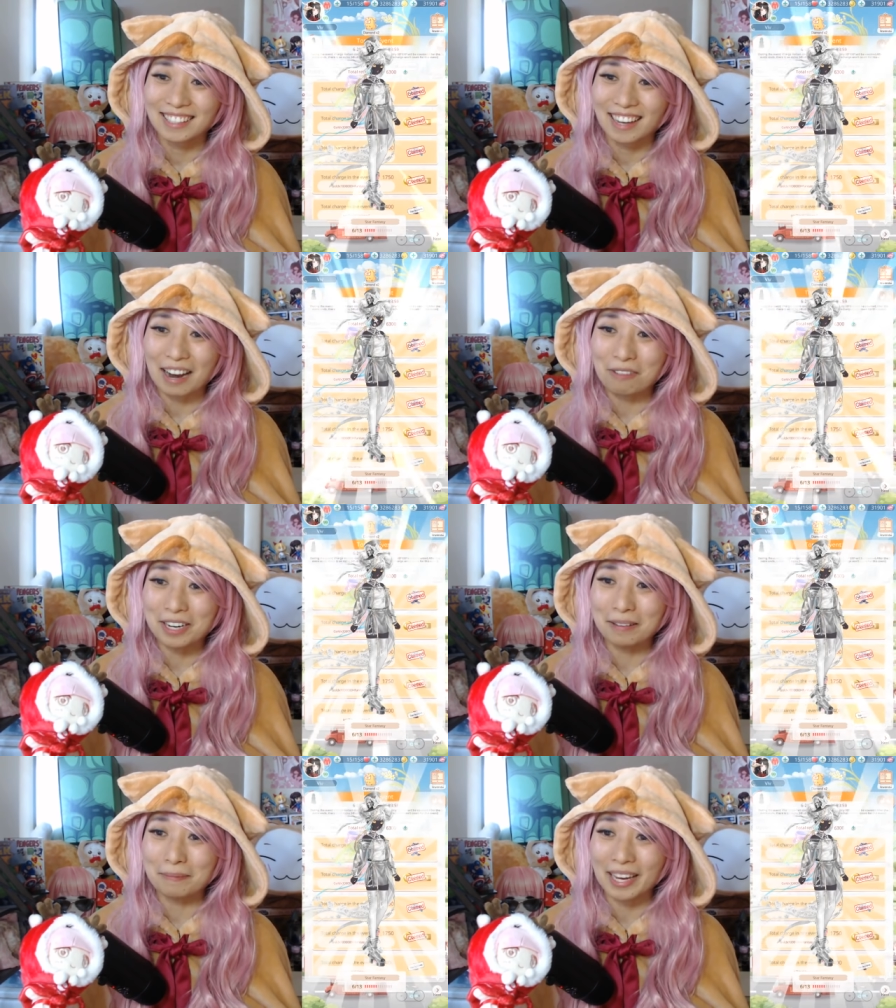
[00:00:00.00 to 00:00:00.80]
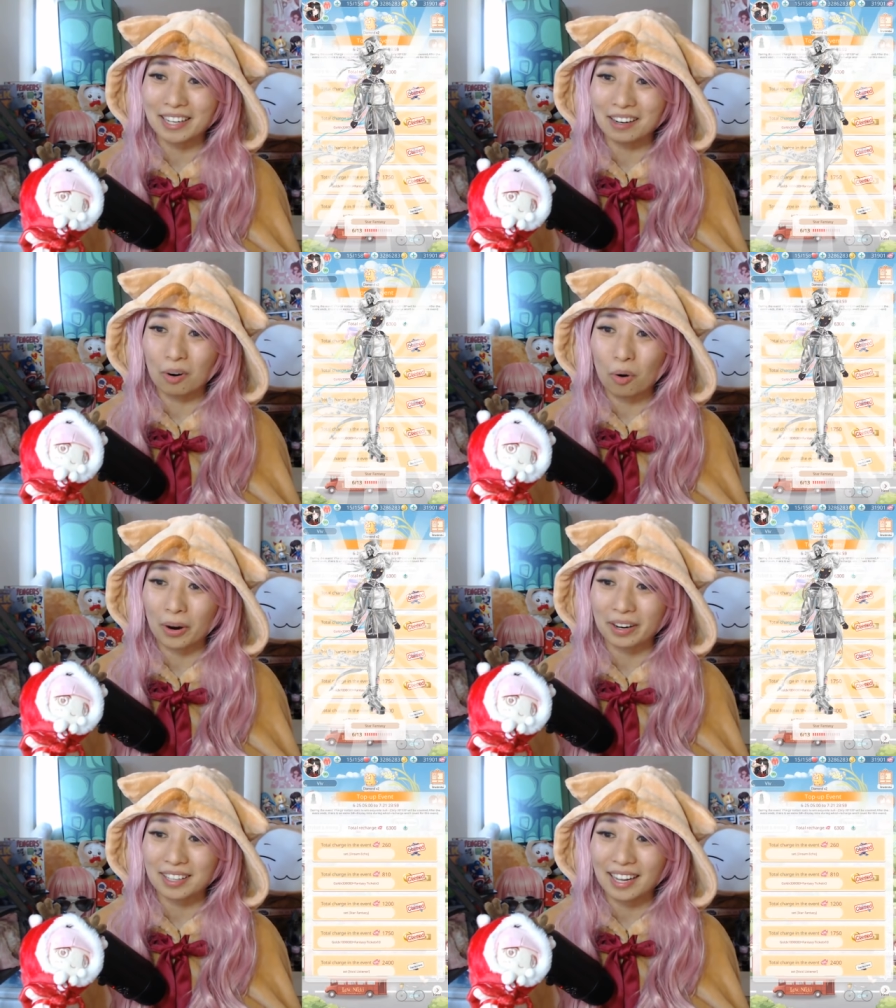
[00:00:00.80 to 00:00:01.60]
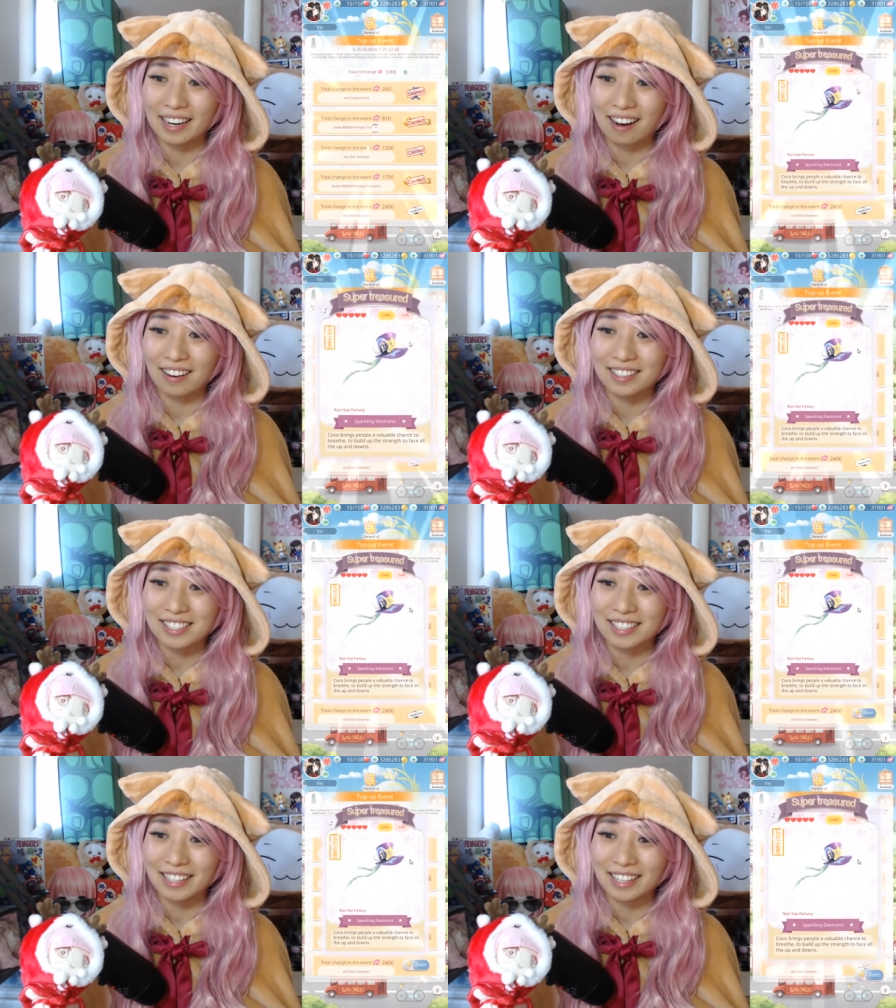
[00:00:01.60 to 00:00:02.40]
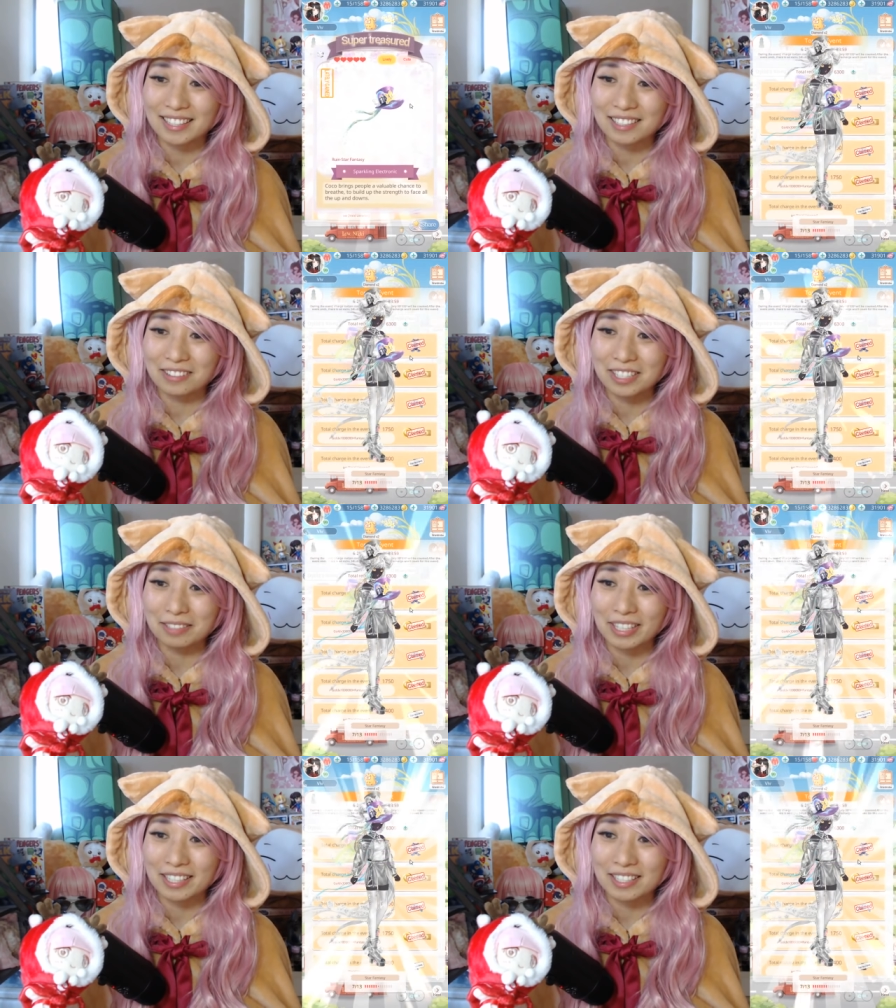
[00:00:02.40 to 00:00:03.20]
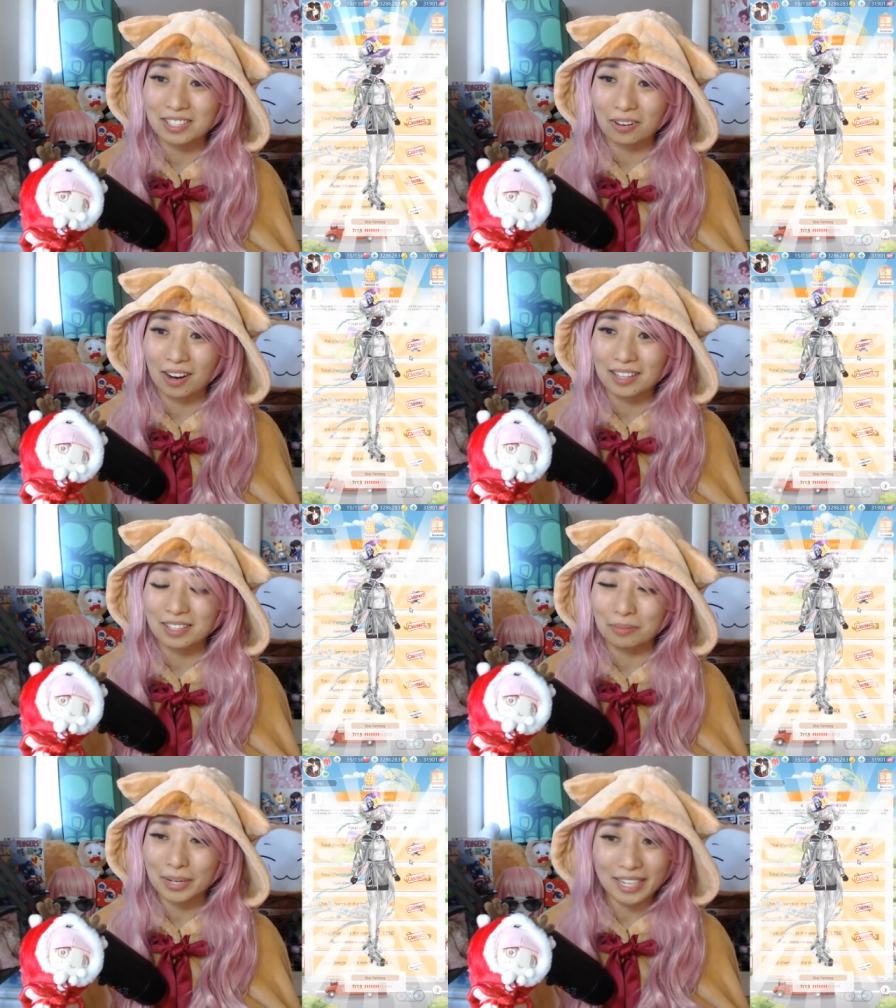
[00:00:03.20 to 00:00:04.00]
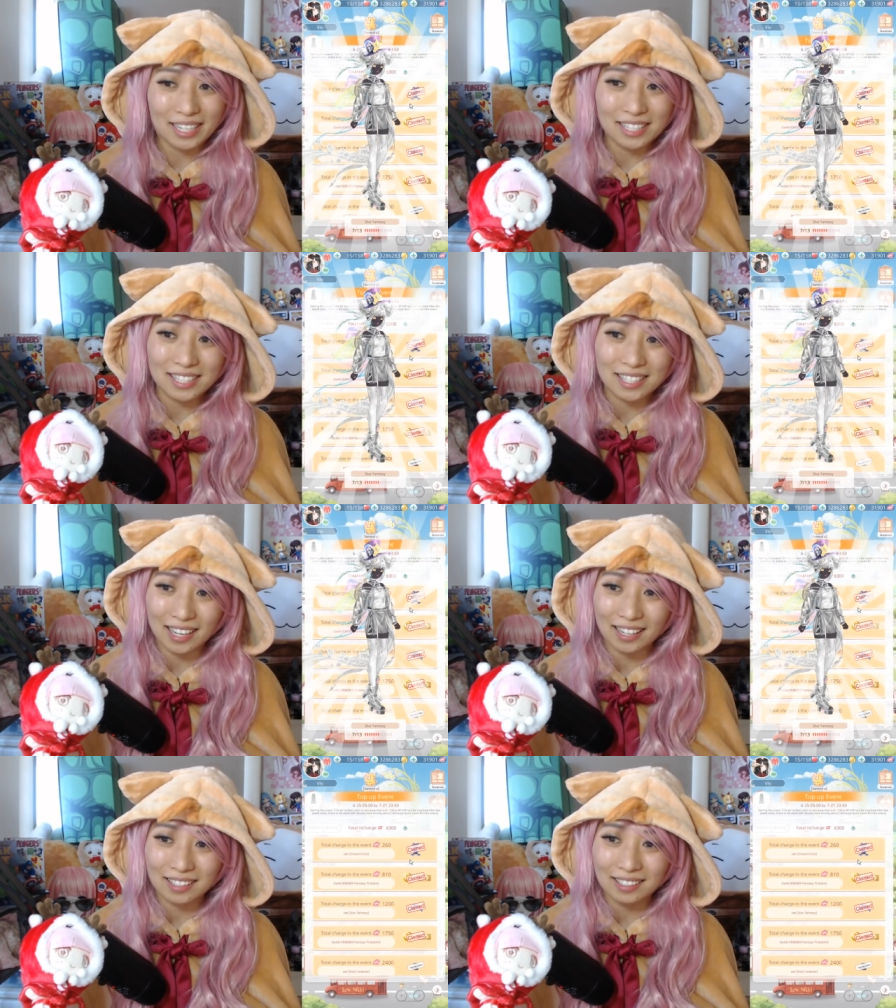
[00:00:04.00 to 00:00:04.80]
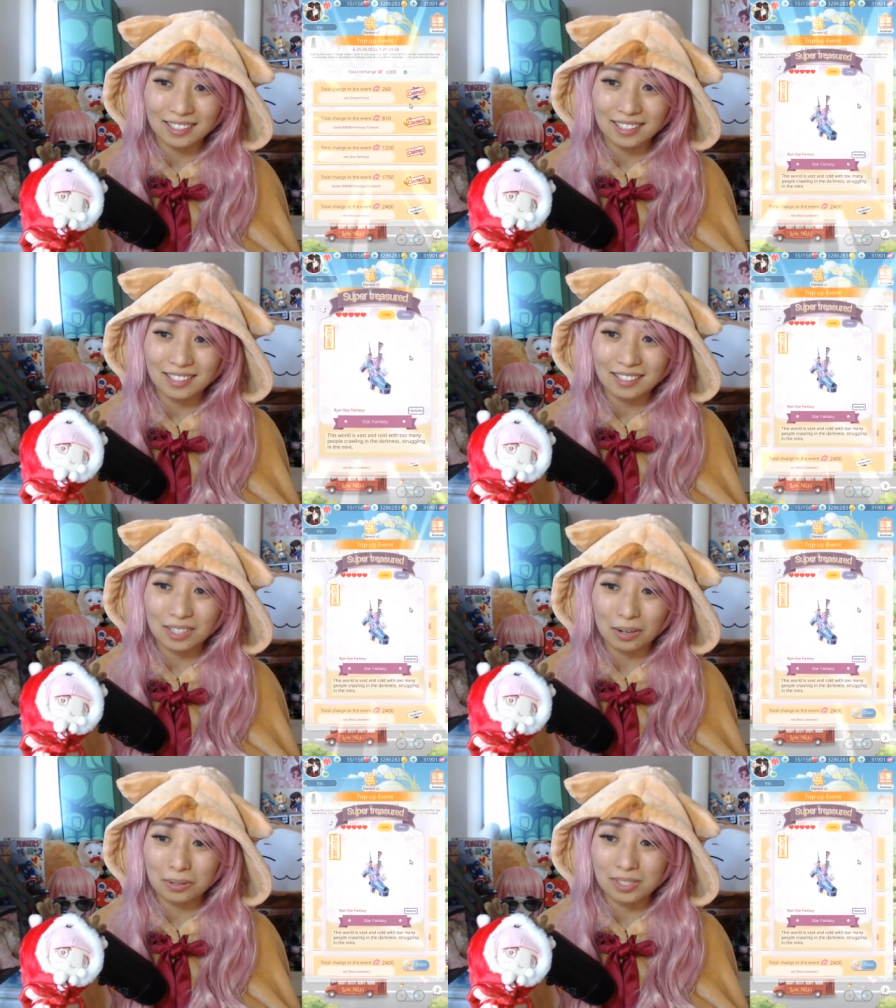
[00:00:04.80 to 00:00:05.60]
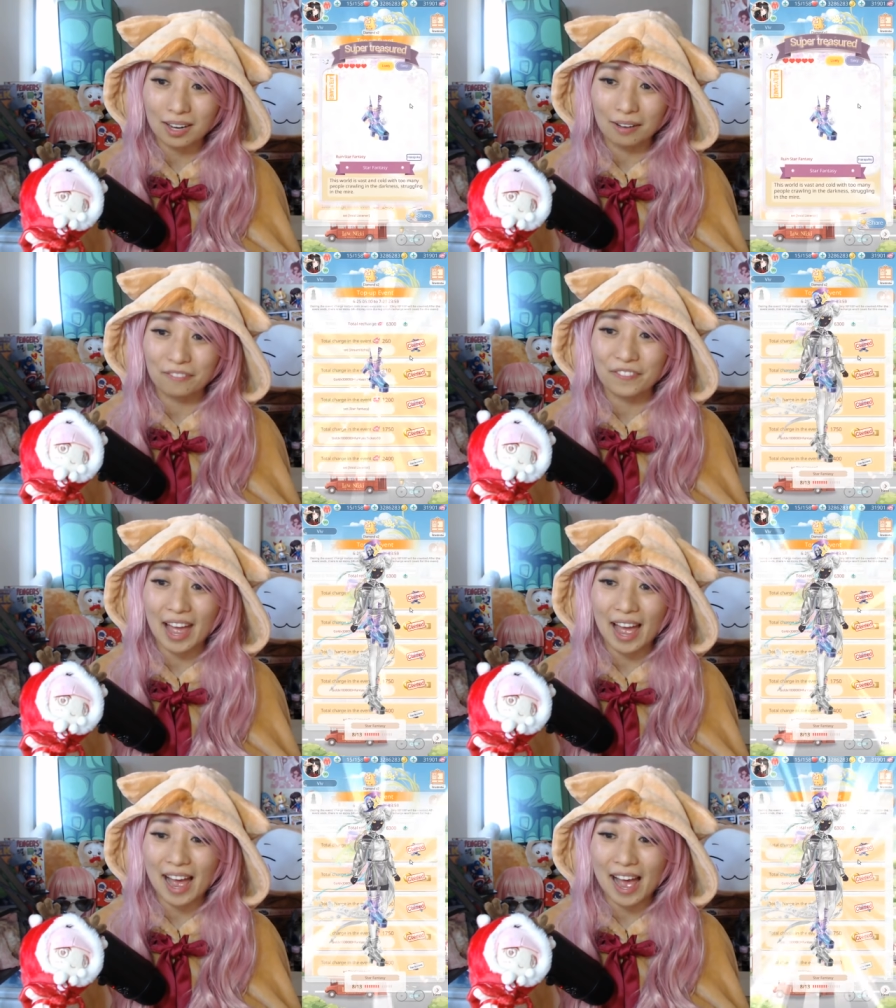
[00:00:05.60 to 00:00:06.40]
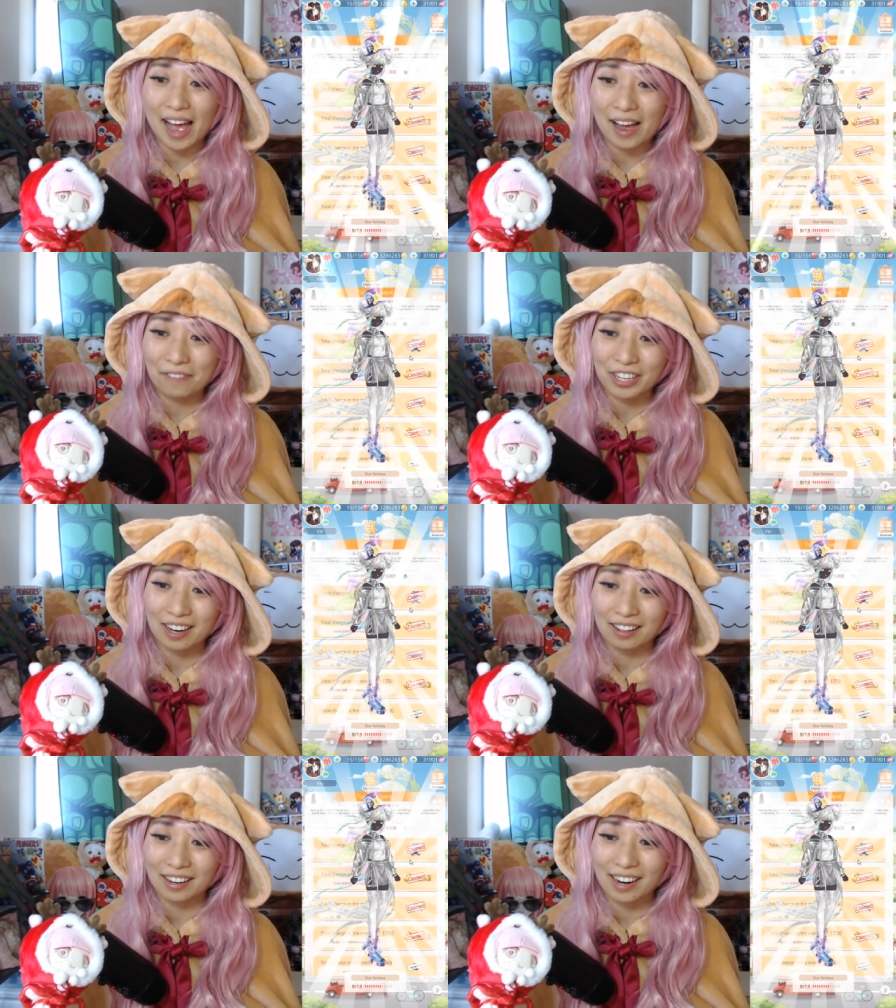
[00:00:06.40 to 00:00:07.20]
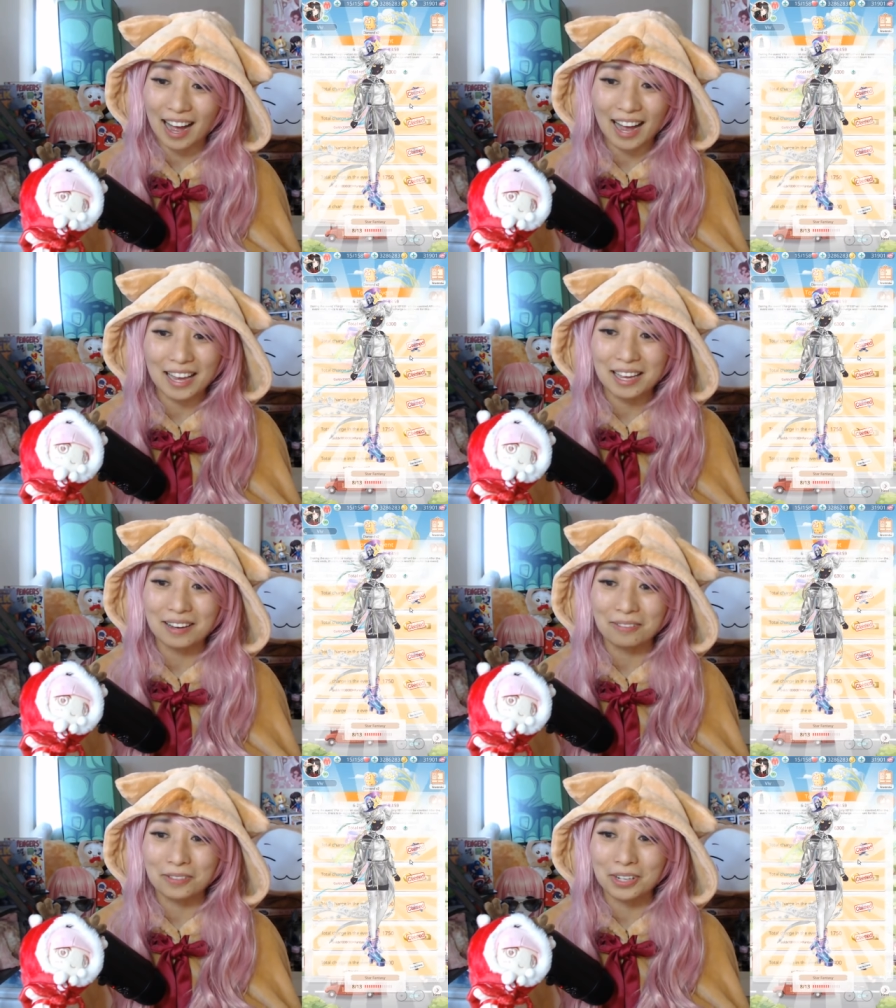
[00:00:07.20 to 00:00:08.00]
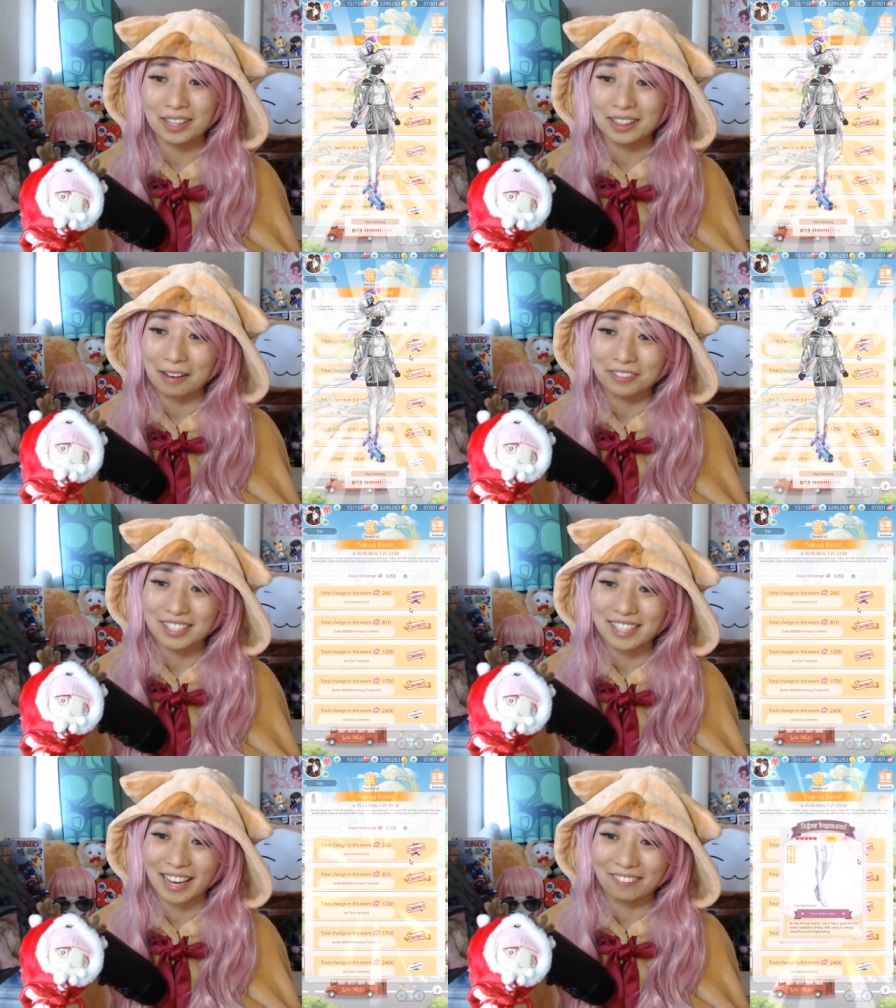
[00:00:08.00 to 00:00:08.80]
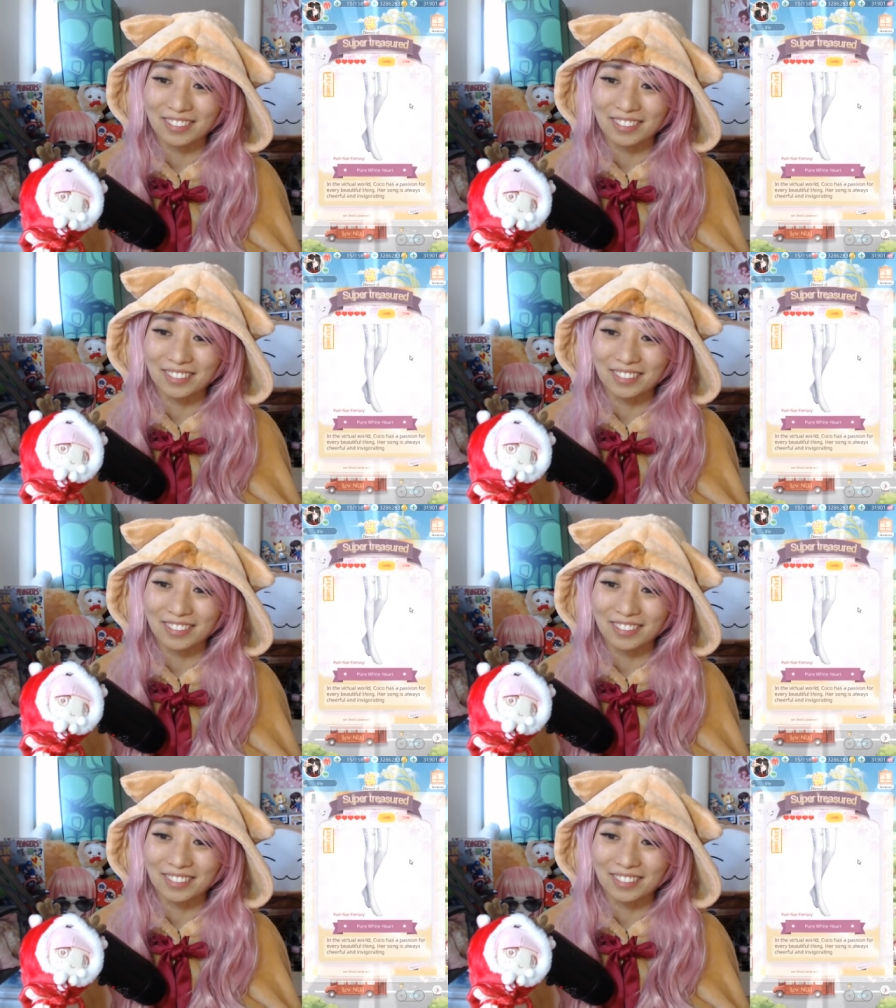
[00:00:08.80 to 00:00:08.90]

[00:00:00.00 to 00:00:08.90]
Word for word: I want to make an orc, like honestly. It's going to be so awesome. We need skin tones of every color. I would love this game.